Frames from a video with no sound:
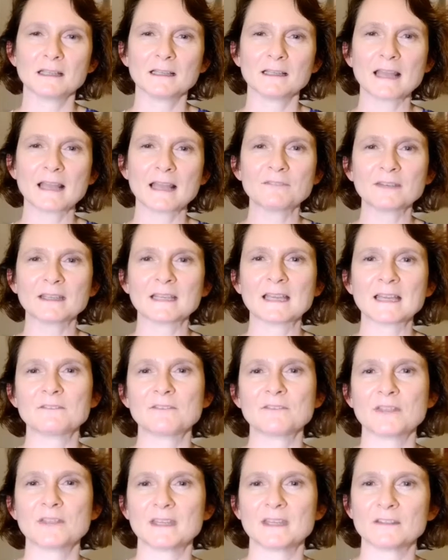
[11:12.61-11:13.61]
loving
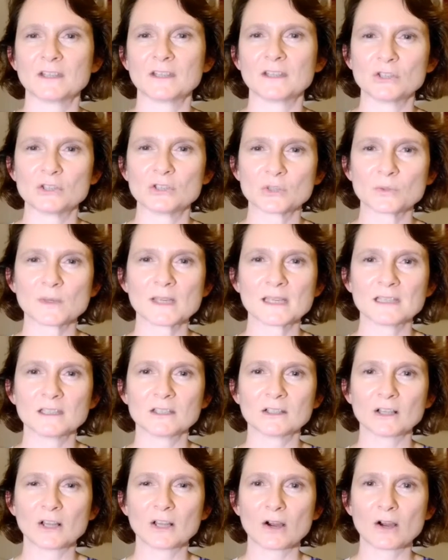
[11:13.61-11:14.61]
everything that you're doing in
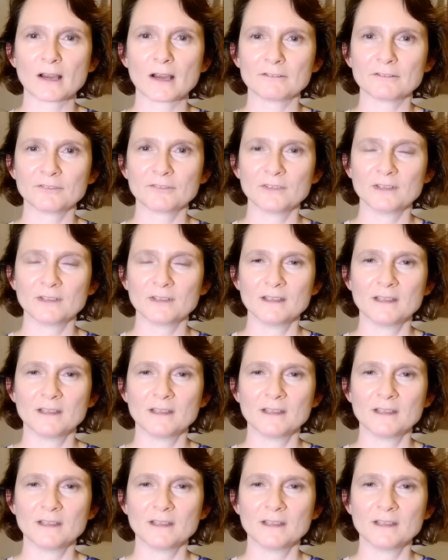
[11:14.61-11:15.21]
your life,